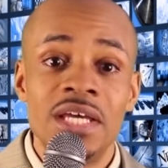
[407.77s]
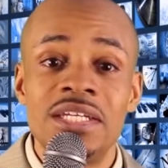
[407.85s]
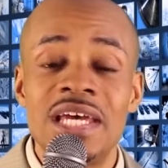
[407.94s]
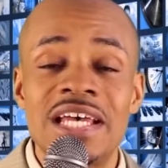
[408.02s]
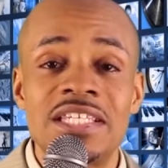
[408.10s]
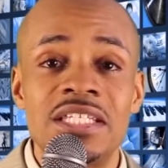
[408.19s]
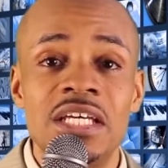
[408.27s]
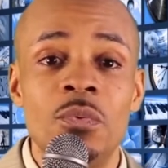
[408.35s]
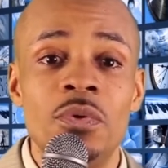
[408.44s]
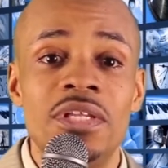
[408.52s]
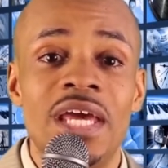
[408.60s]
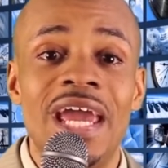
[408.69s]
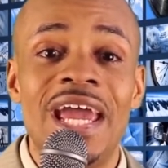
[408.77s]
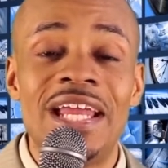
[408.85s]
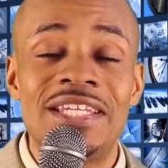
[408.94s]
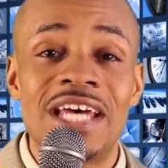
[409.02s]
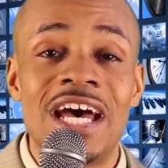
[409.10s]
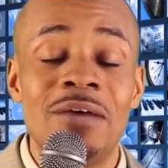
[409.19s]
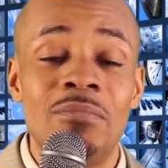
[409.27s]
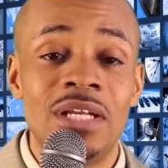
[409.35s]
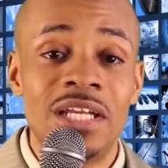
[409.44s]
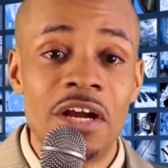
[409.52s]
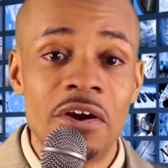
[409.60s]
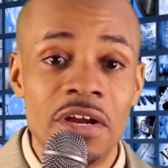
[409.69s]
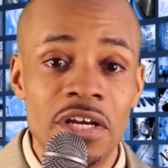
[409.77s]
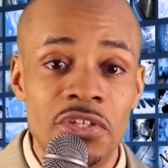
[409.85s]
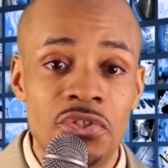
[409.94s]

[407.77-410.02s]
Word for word: Testing with anti malaria